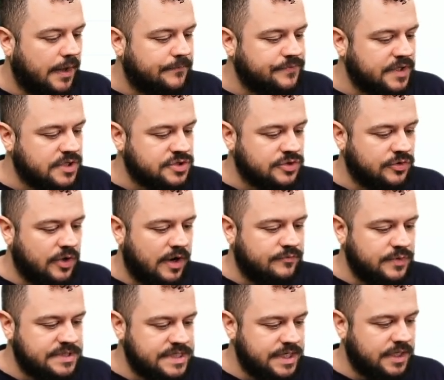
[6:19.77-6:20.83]
So if
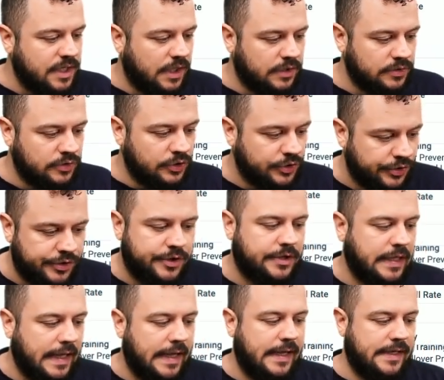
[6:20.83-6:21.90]
we take a look
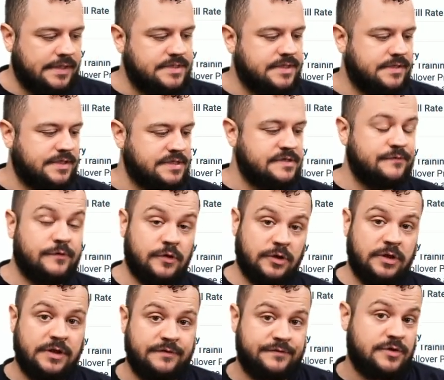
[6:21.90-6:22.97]
at this
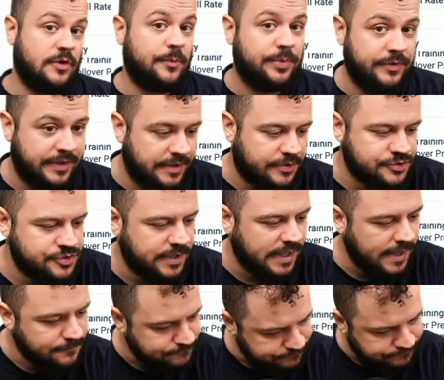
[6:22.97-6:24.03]
forklift operator
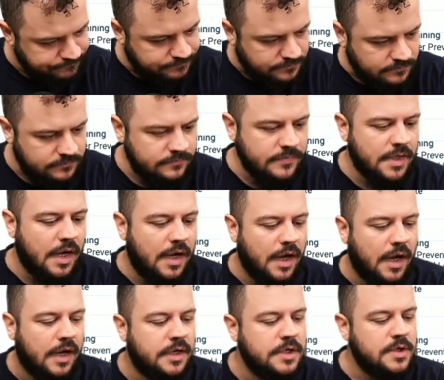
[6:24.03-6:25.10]
training,
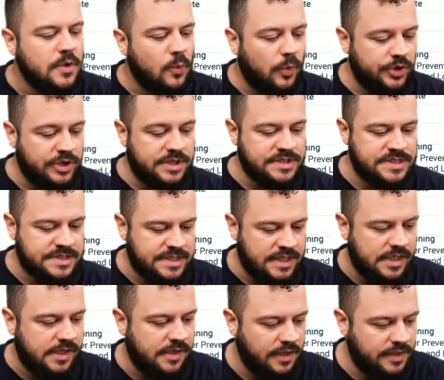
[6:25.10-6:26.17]
what you can
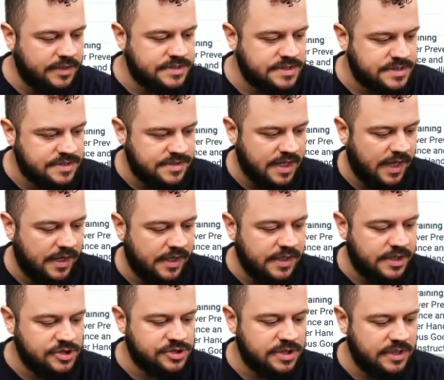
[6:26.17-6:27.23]
see is that
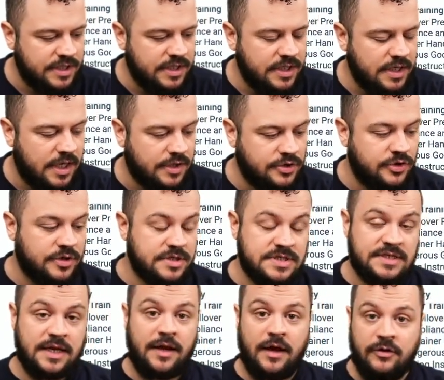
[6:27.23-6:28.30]
initially you can
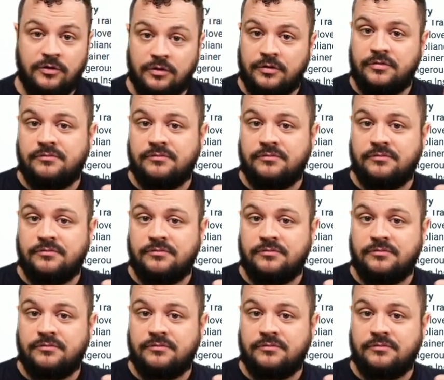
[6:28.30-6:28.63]
set out your